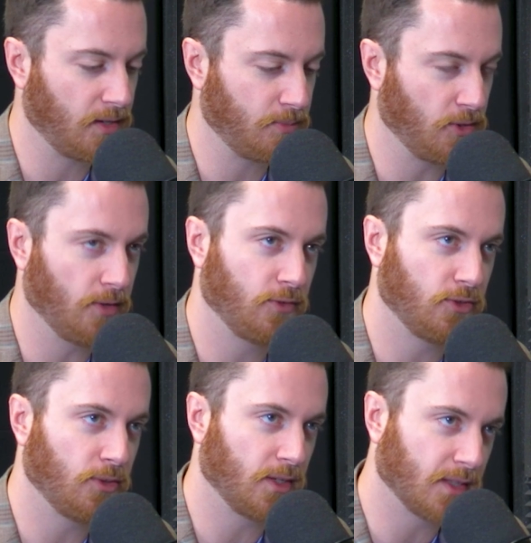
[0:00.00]
up, though, if you're
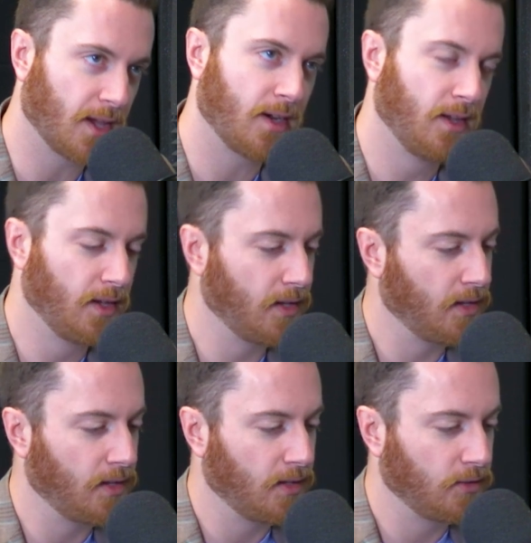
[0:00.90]
doing that.
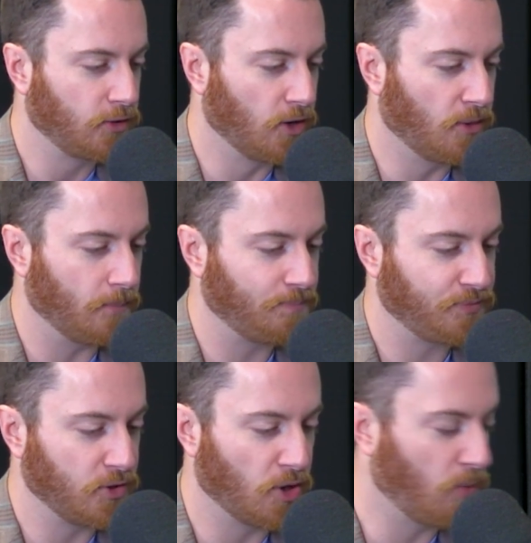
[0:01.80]
So
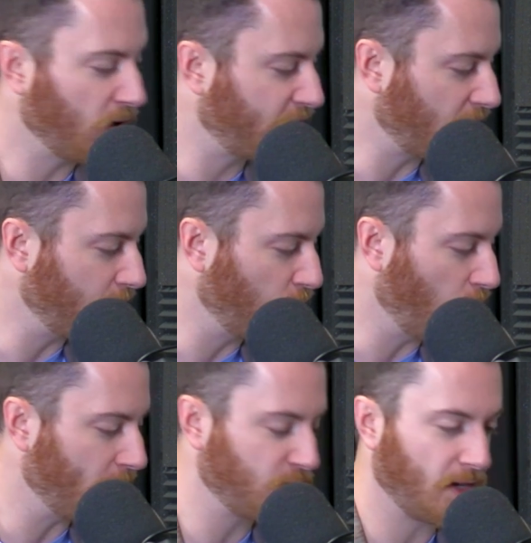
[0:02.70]
you don't want to send them to a
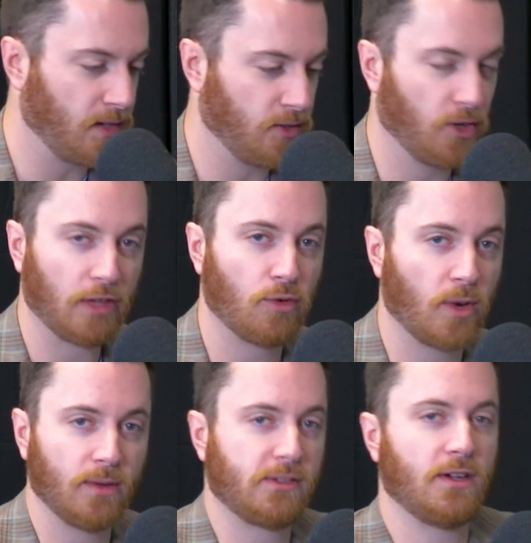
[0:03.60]
website. You don't even
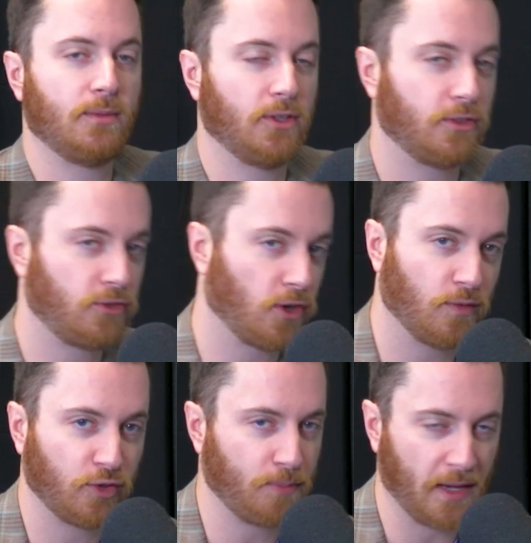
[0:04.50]
want to send them to the
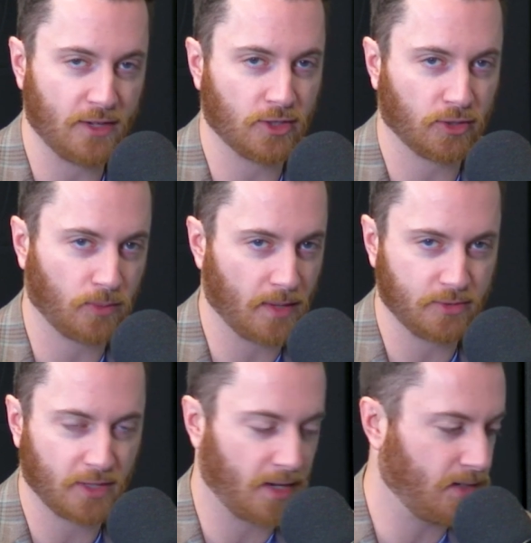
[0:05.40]
service page on the
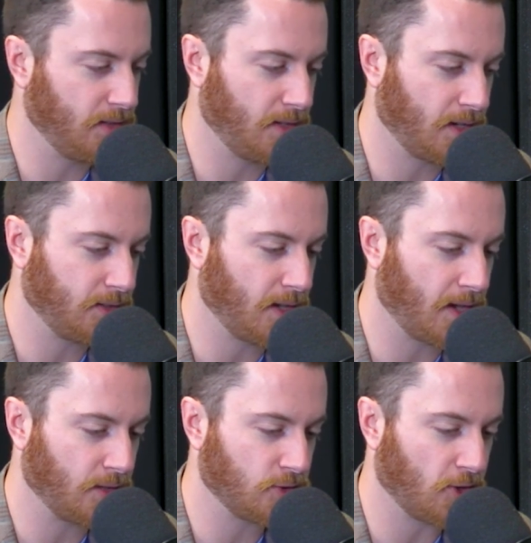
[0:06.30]
website that the
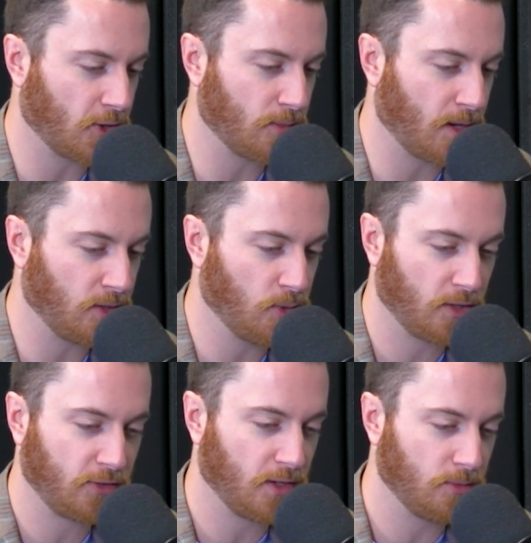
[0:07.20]
ad is talking about. You want
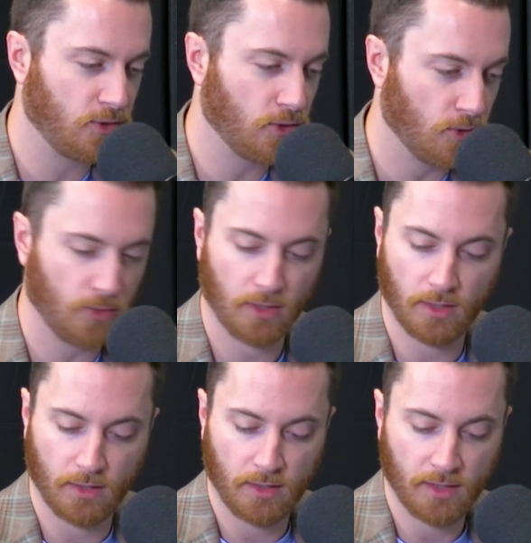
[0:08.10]
to send them to
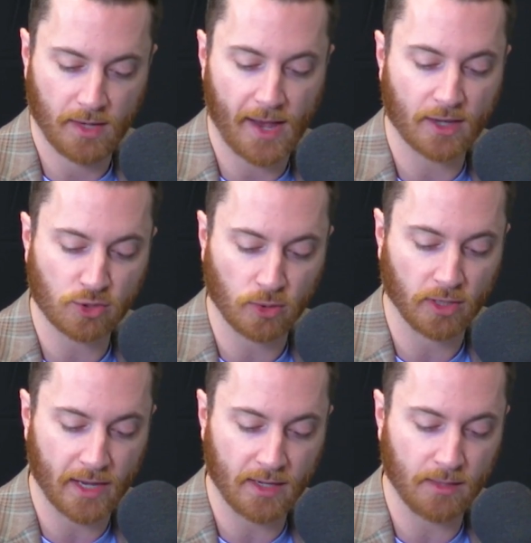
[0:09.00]
an actual
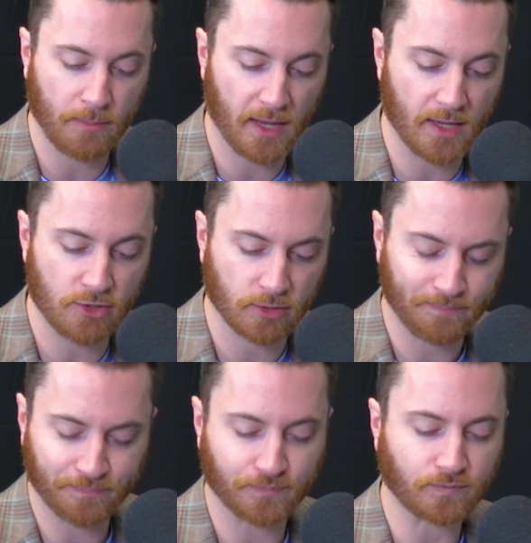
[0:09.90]
landing page
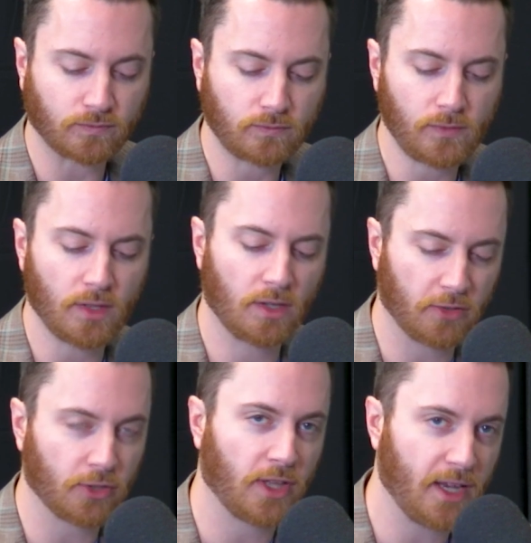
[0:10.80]

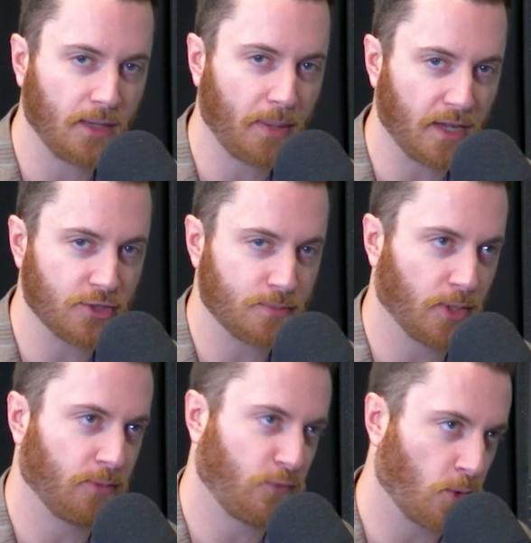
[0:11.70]
because the landing page is
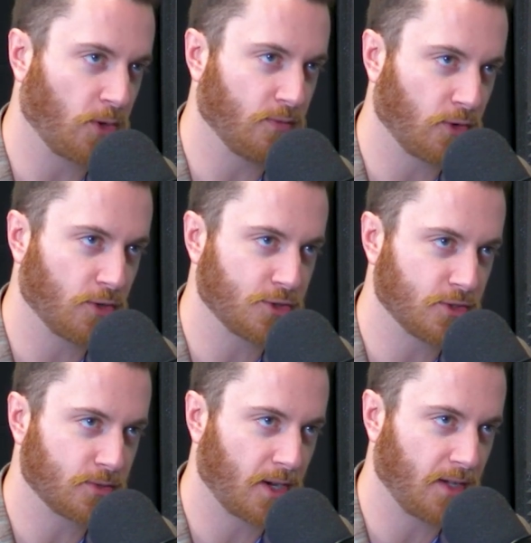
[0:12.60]
built for
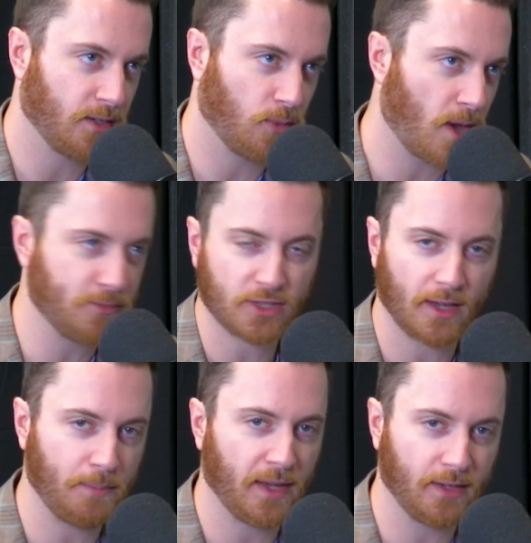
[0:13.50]
conversions, right? A
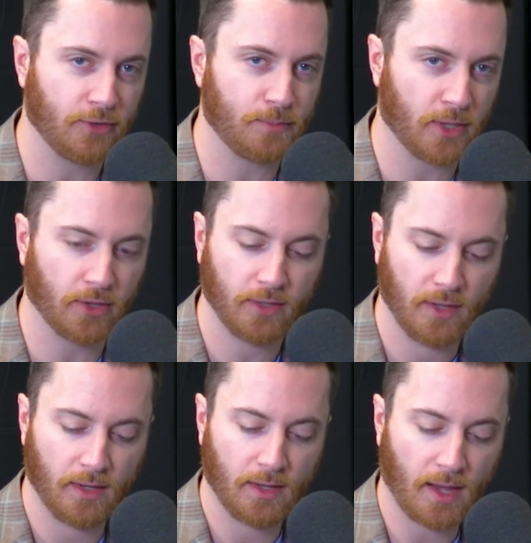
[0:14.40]
website page is built
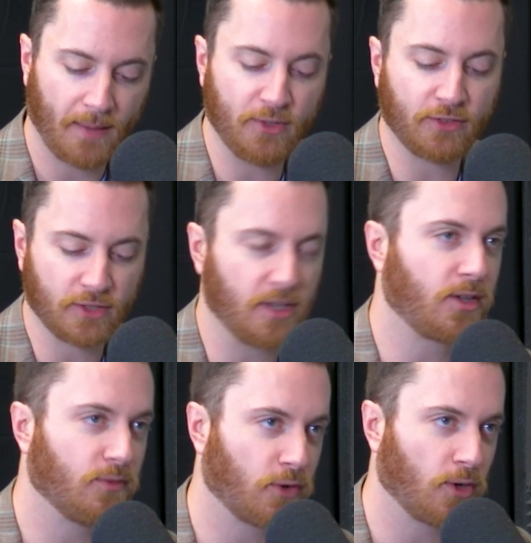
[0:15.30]
obviously to
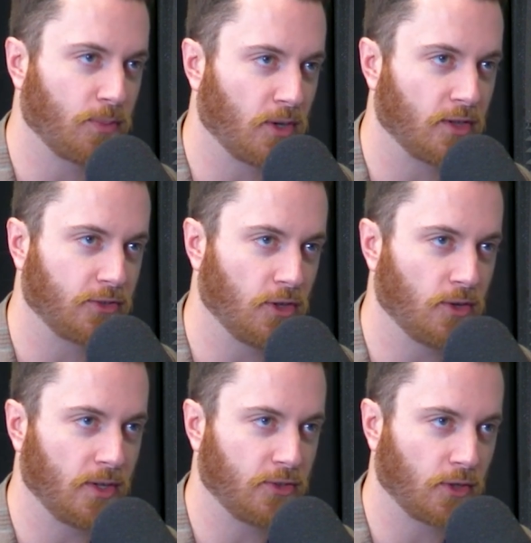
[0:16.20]
convert, but
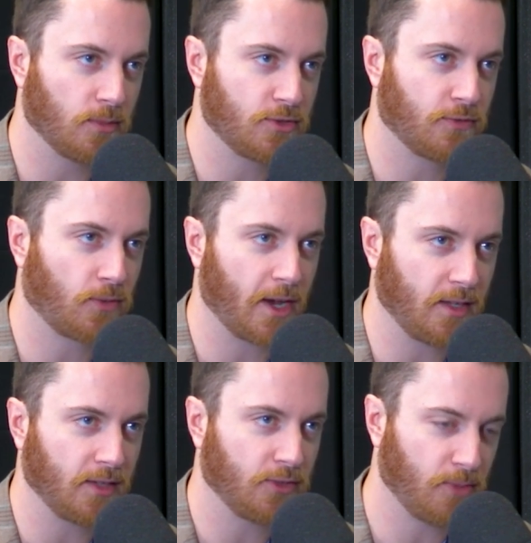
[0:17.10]
also in terms of
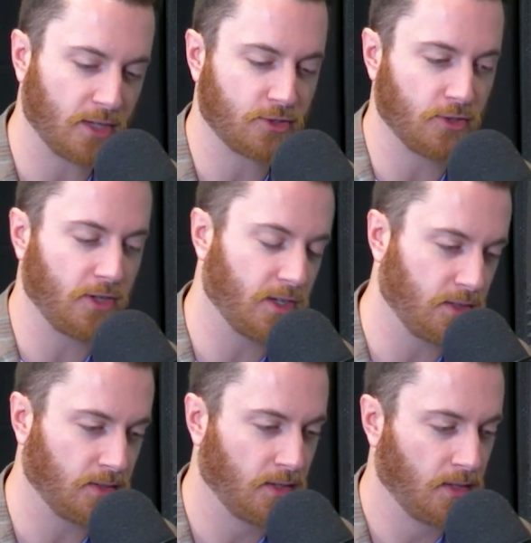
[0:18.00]
ranking to make sure you're
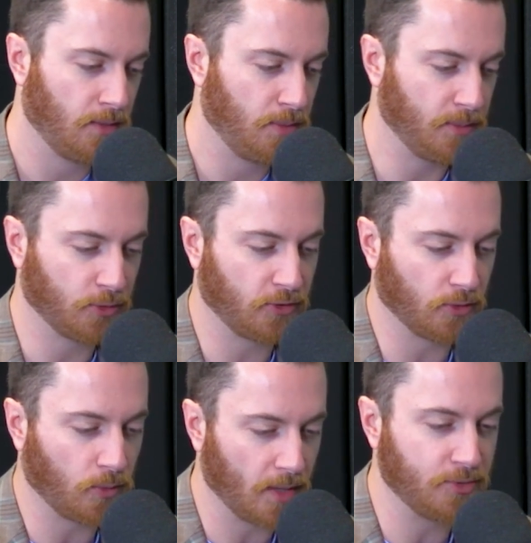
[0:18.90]
getting people to
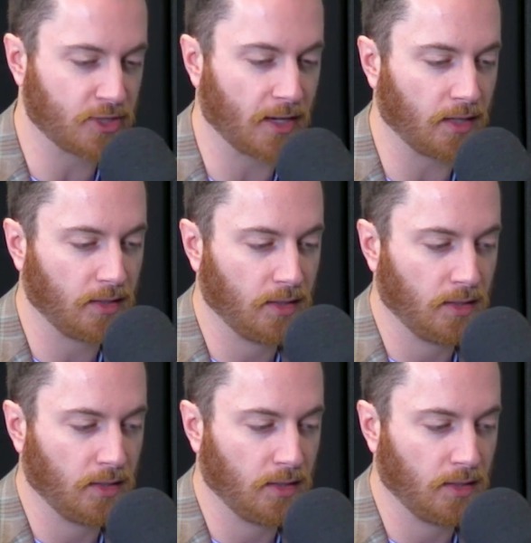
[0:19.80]
the website.